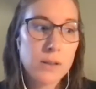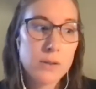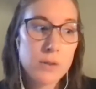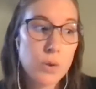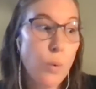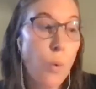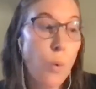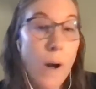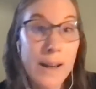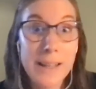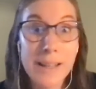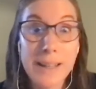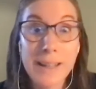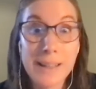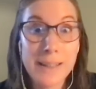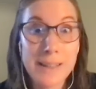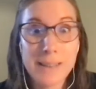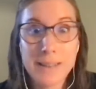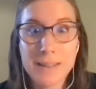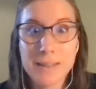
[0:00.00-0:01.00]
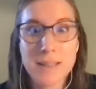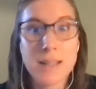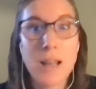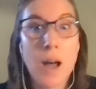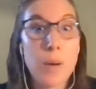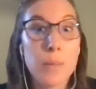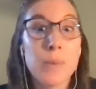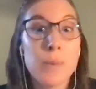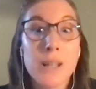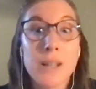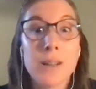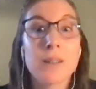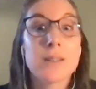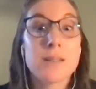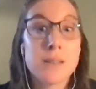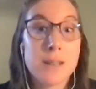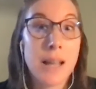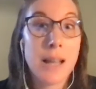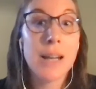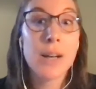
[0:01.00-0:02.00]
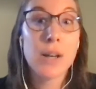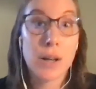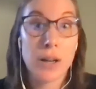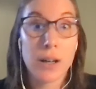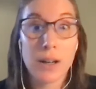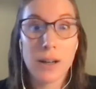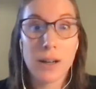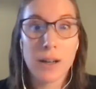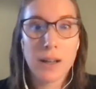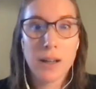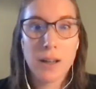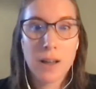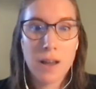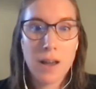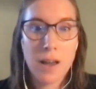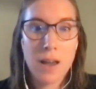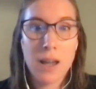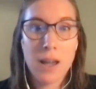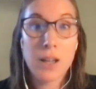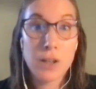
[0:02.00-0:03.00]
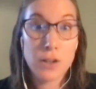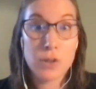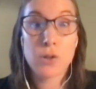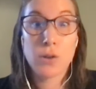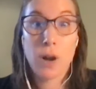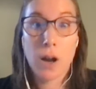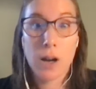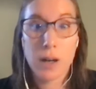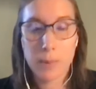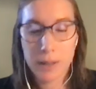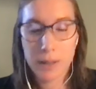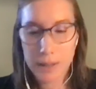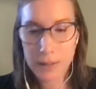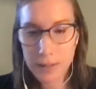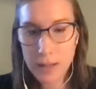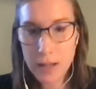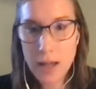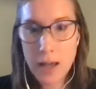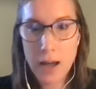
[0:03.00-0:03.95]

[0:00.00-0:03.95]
20 some years later in astronomy.